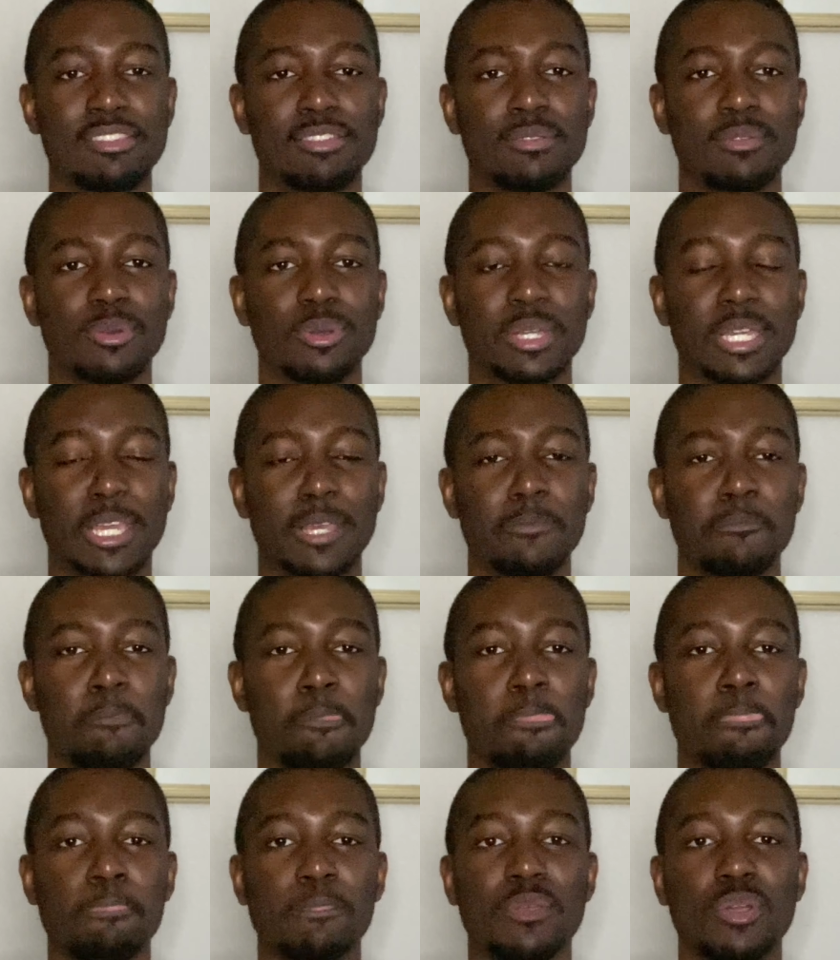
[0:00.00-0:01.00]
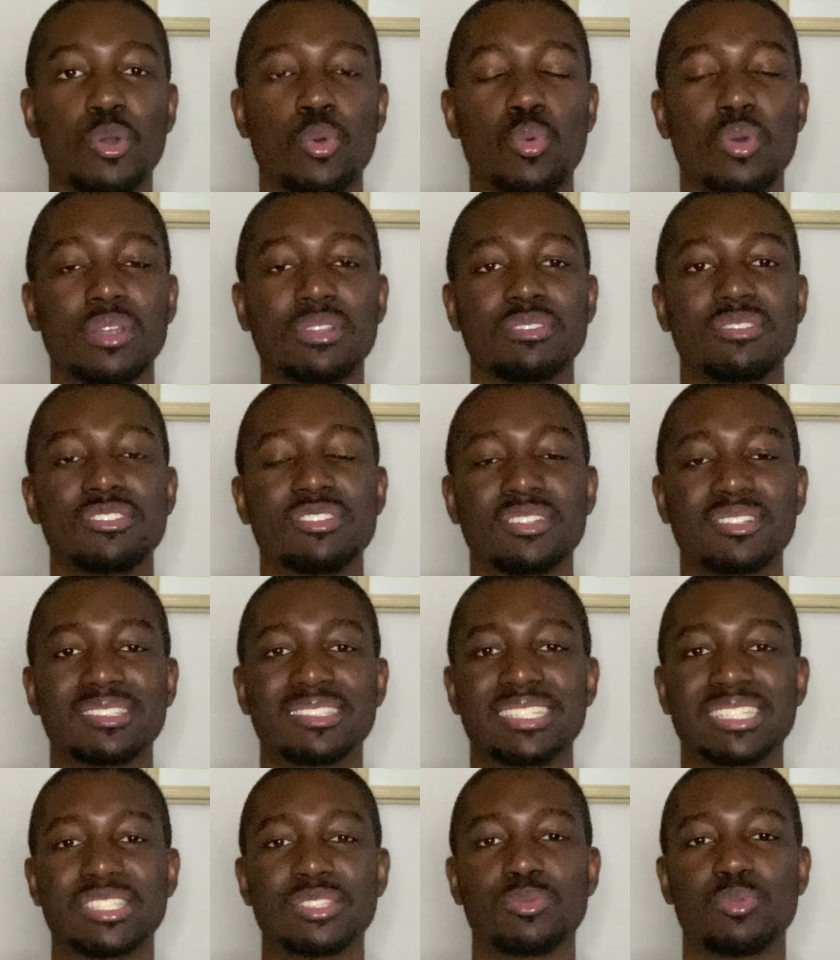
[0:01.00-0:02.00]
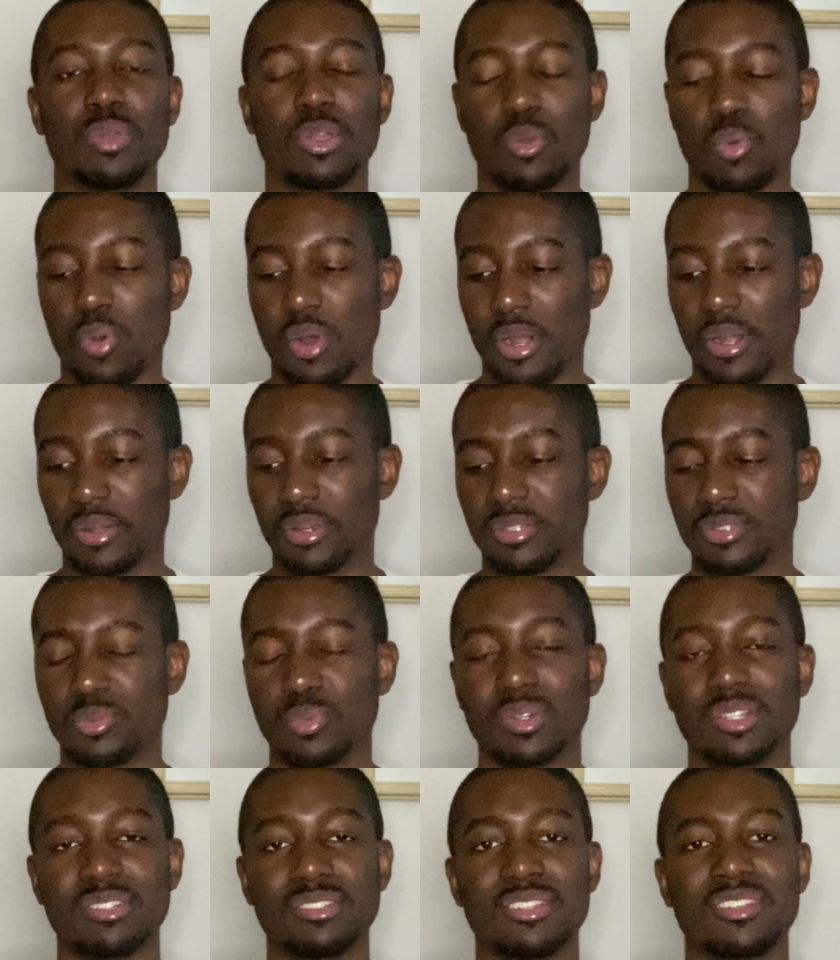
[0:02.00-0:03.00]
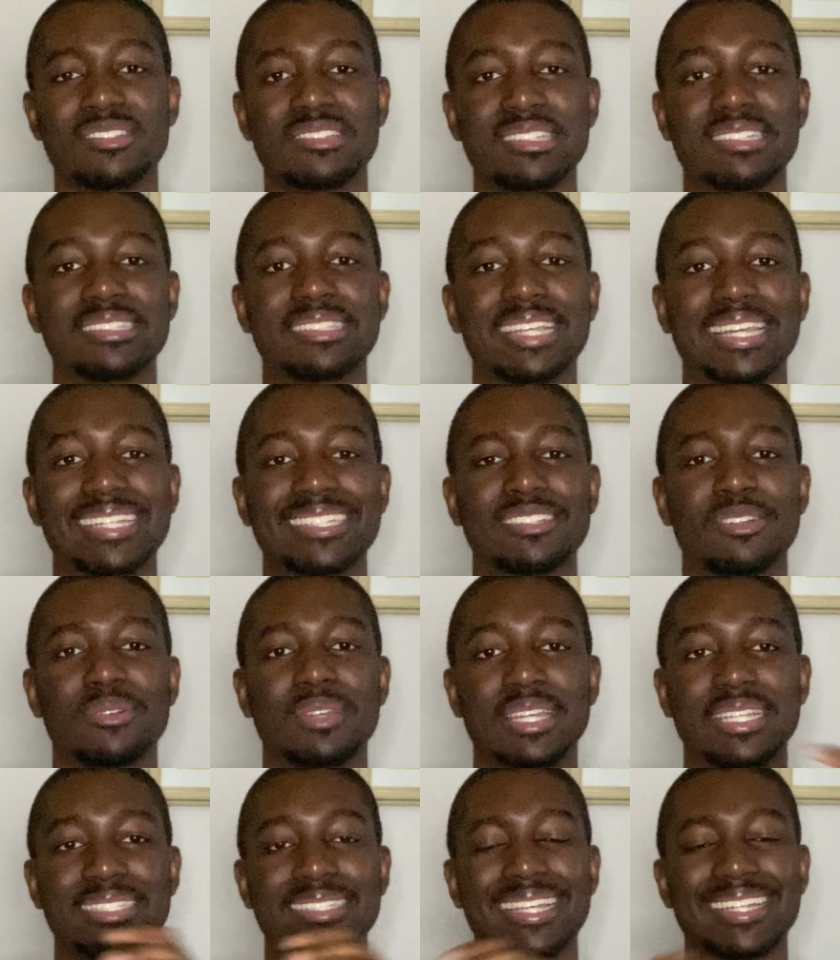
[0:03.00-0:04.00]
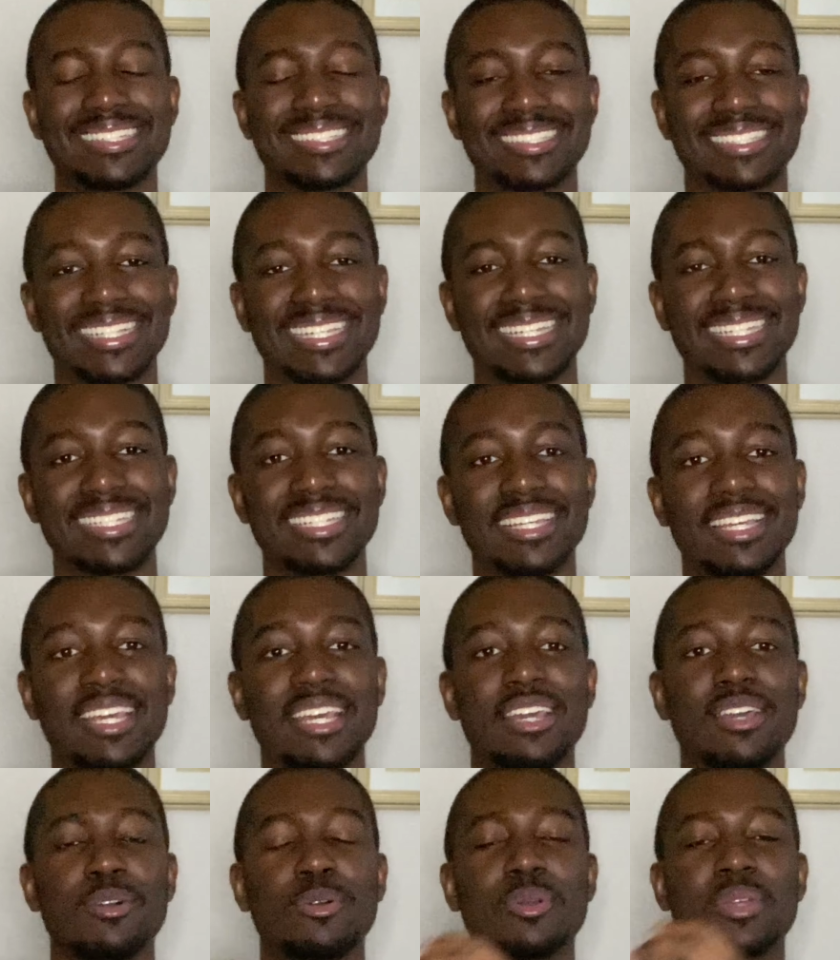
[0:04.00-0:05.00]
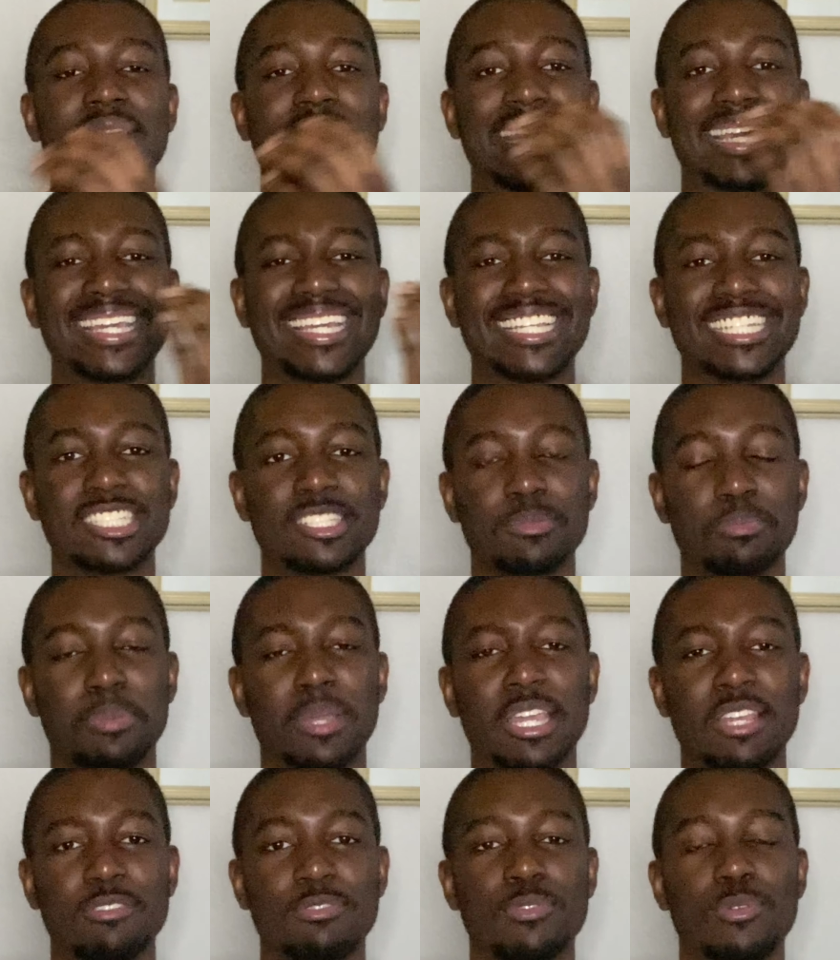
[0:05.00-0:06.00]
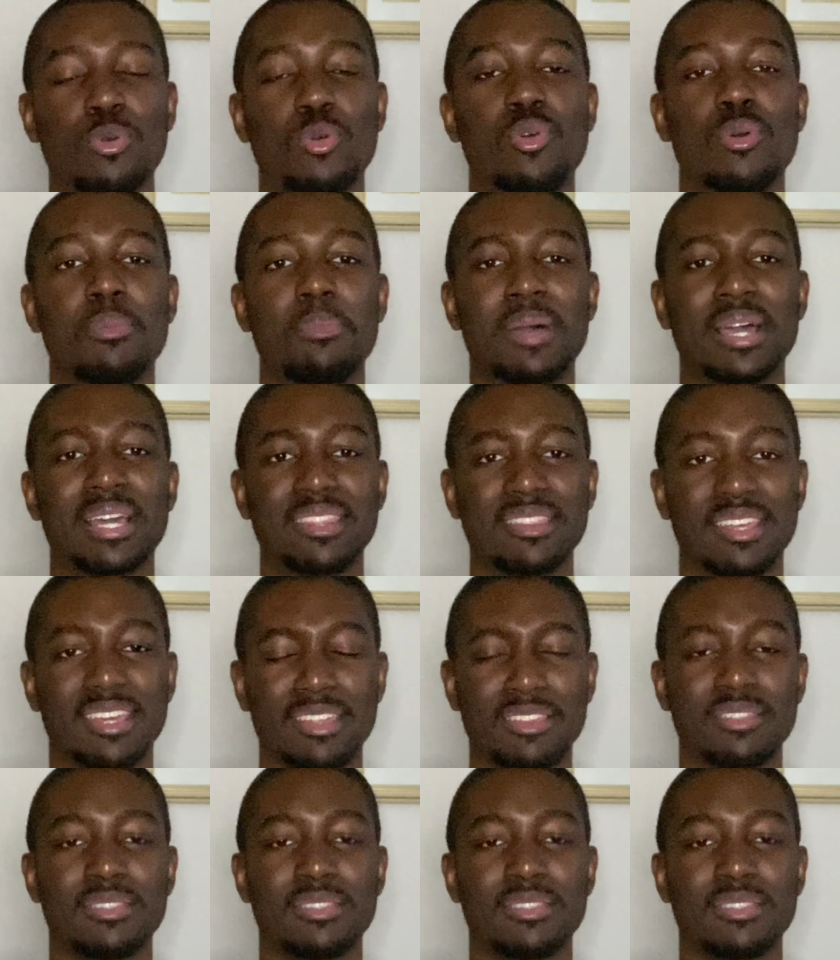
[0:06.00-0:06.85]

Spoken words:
Okay, or what the justice requires, what justice says, okay, is that sin, okay, is paid for by death.